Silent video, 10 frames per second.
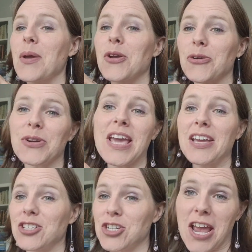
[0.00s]

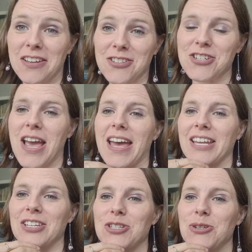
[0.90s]
create change
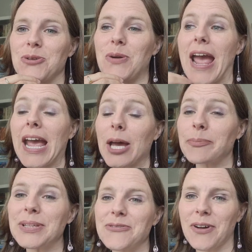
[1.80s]
and to
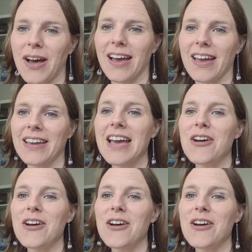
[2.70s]
amplify